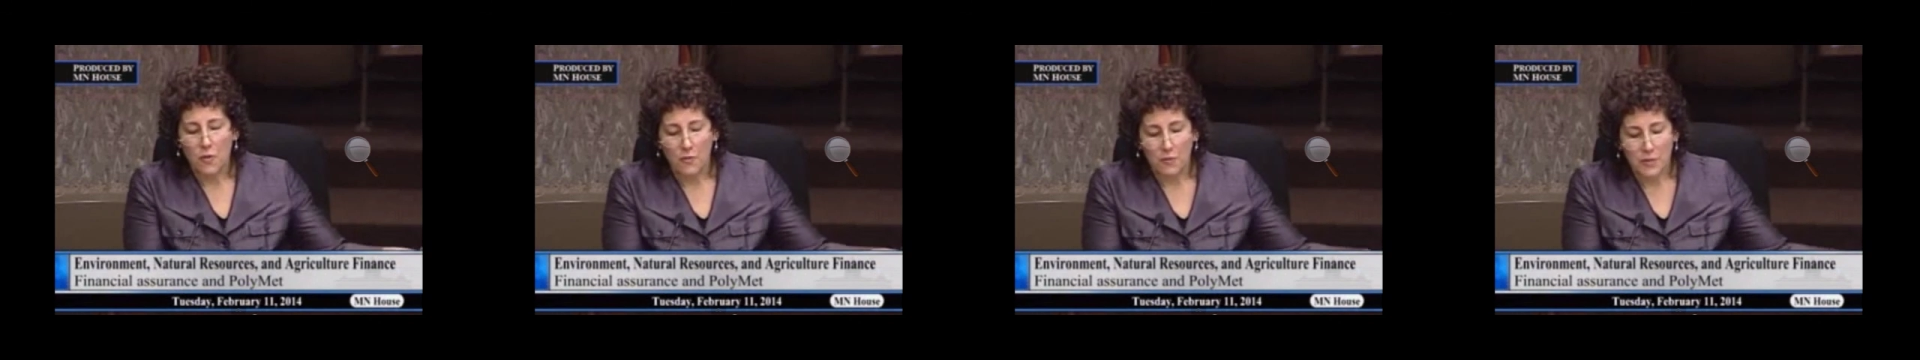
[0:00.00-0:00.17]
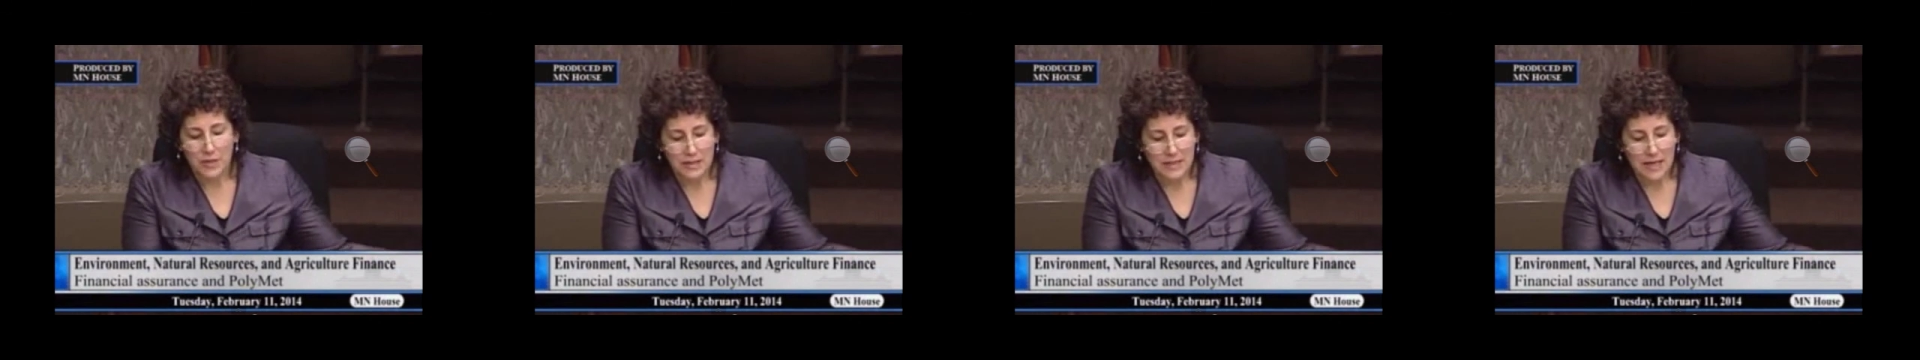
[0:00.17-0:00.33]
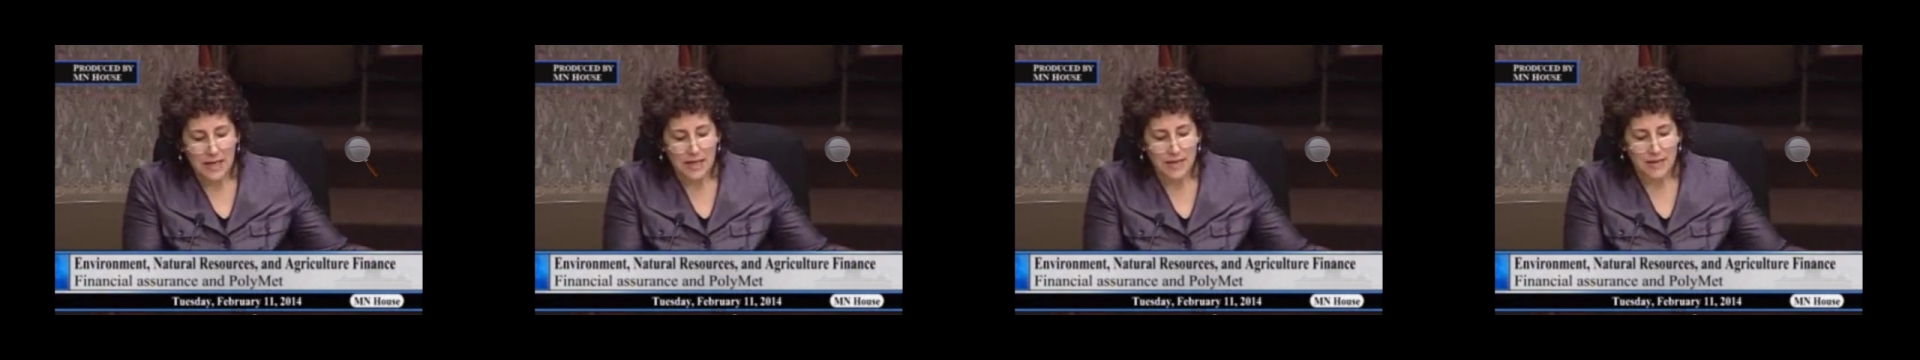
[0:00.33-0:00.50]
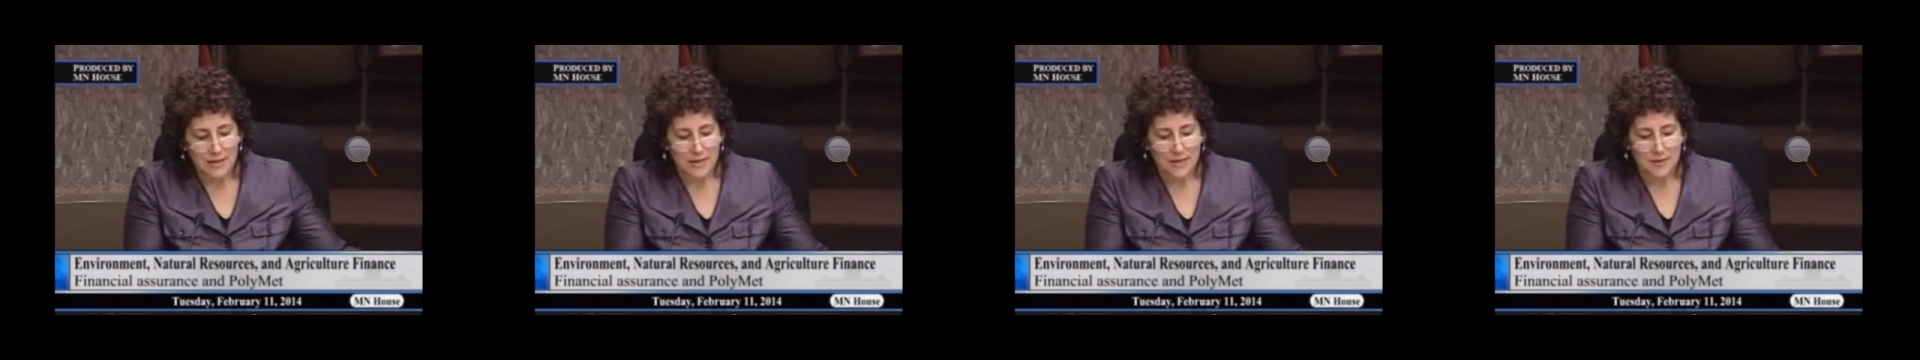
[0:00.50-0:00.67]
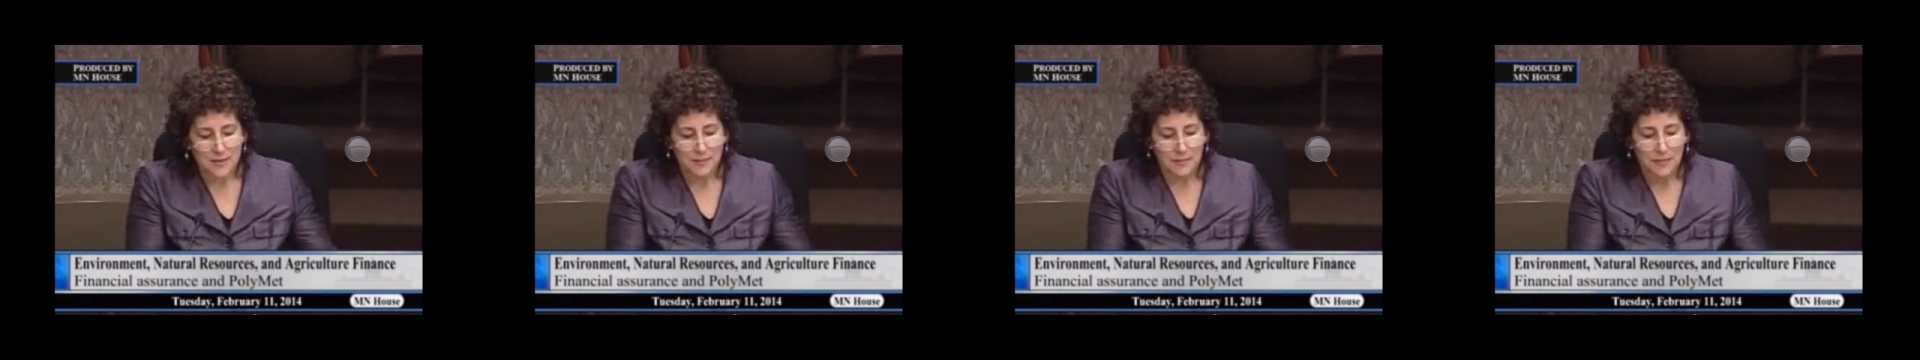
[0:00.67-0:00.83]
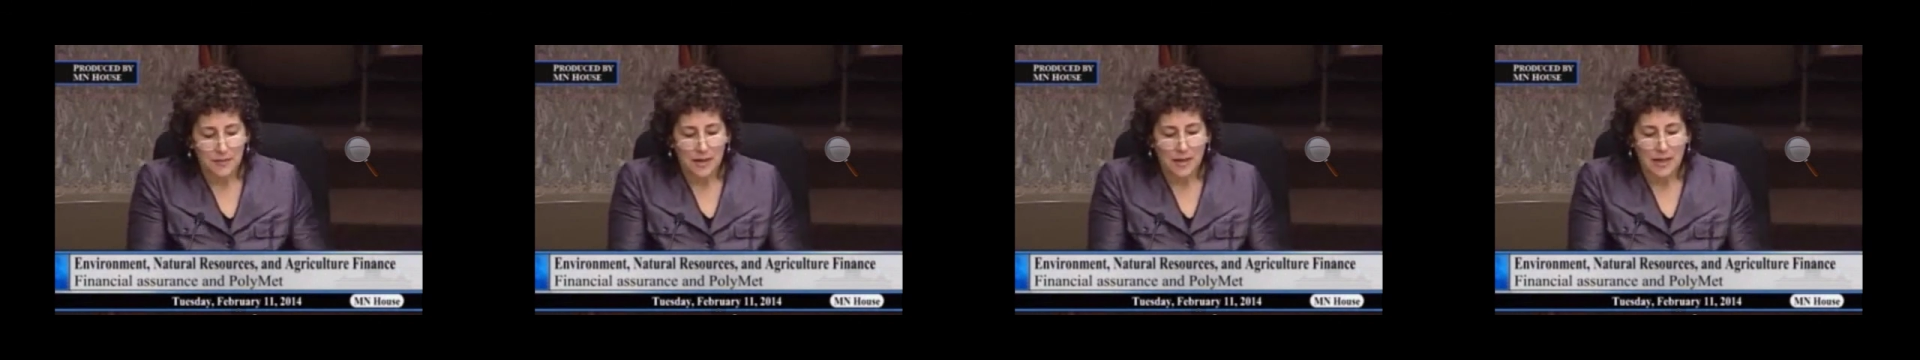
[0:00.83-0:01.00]
what we say
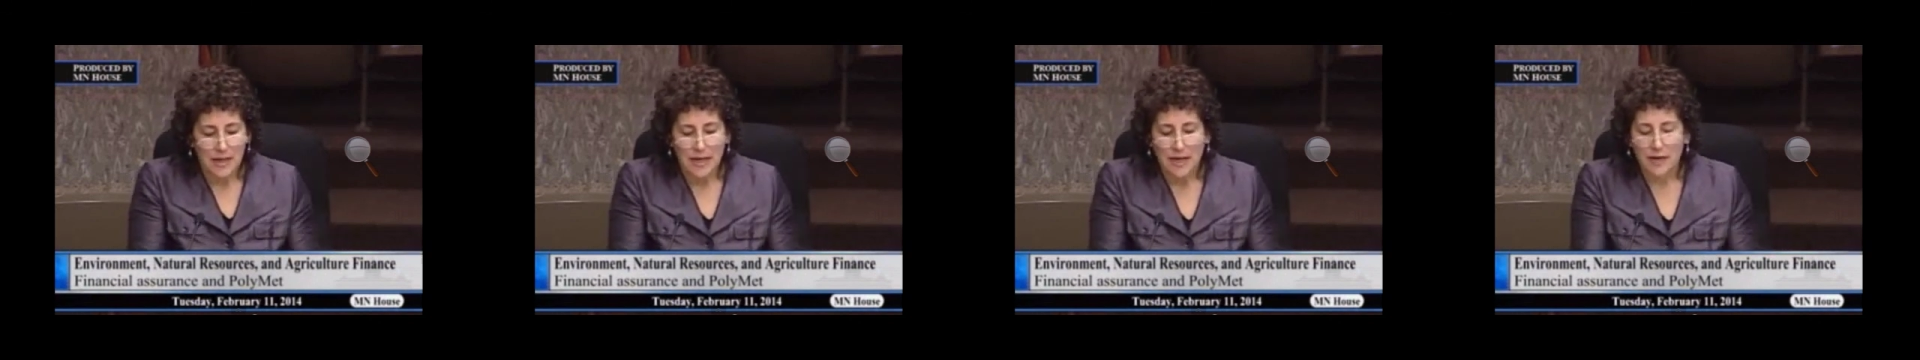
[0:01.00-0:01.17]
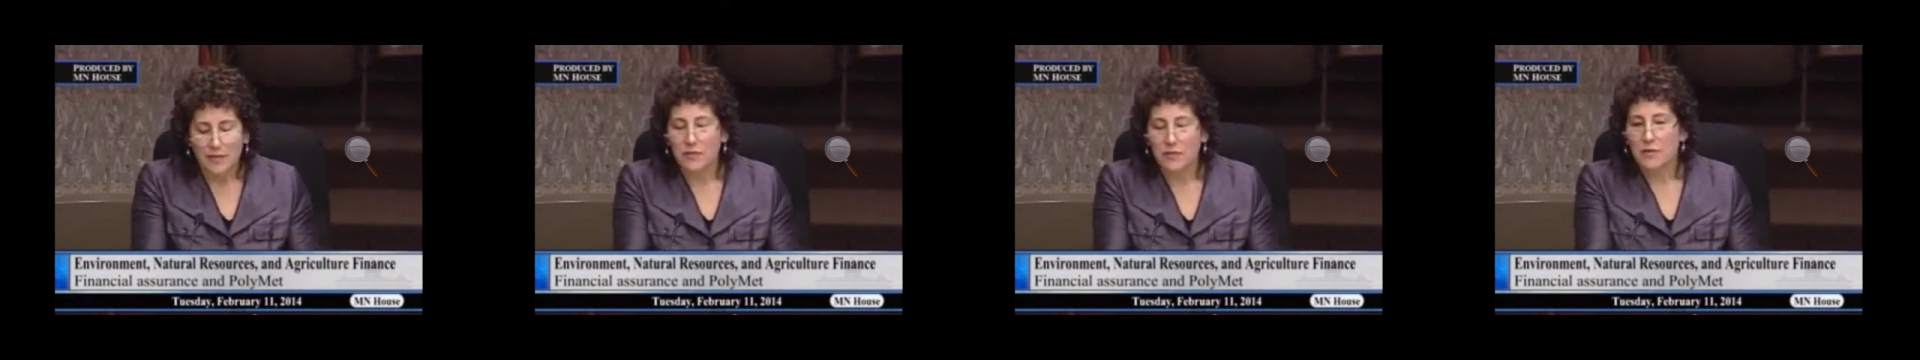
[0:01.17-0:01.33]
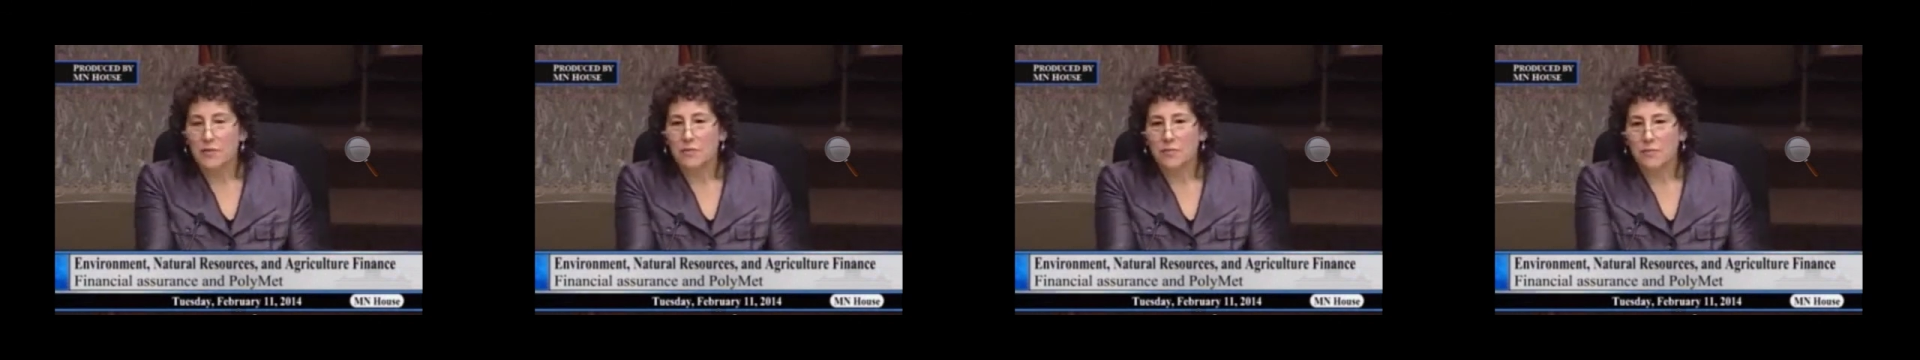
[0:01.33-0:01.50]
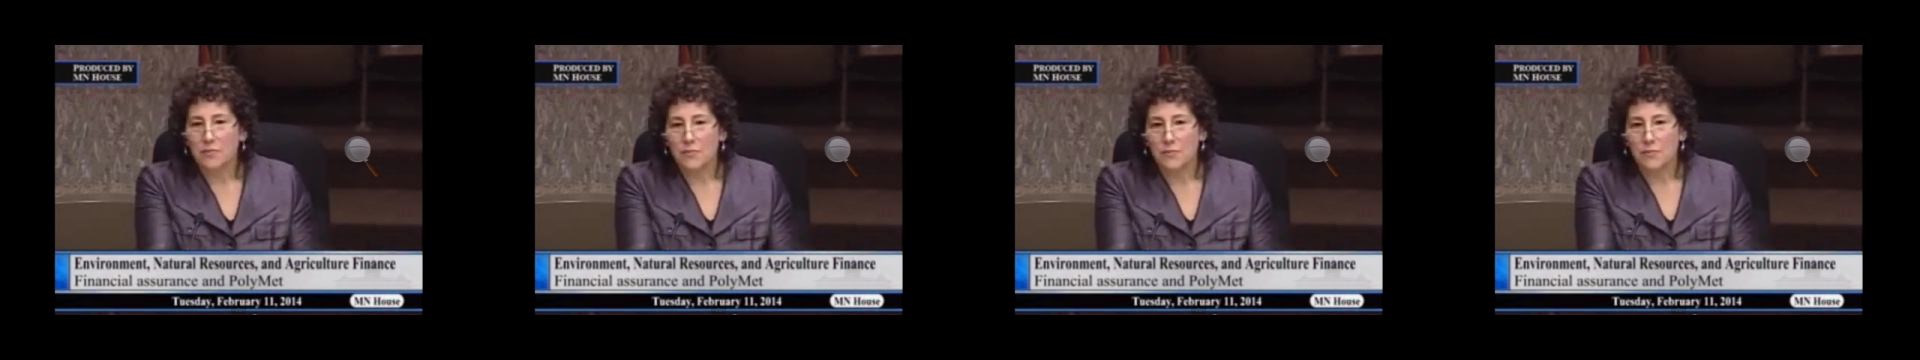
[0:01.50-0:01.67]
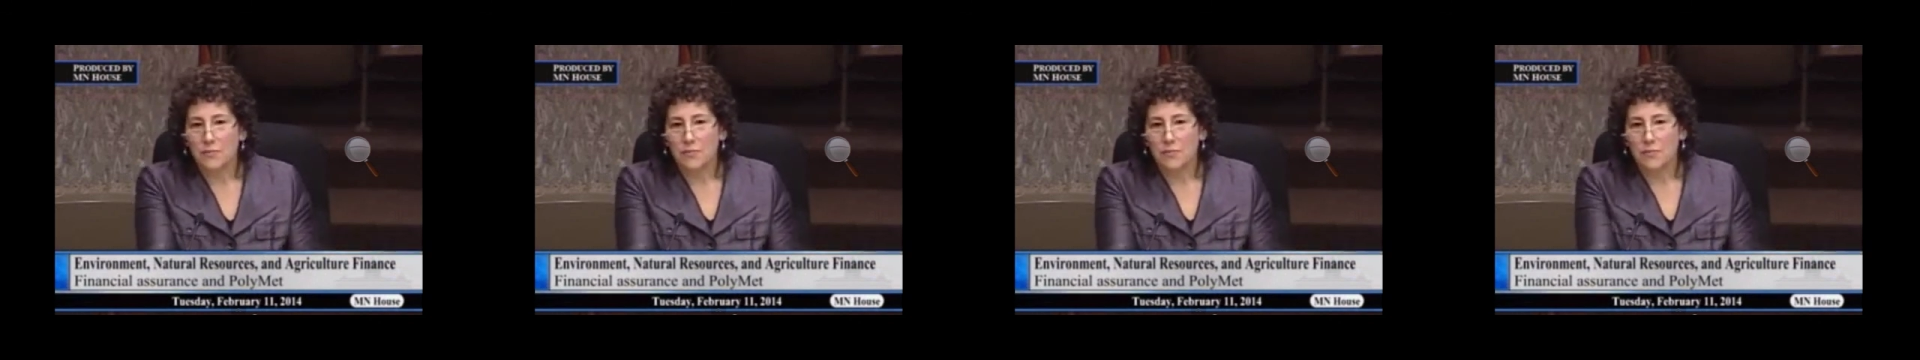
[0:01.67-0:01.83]
is, even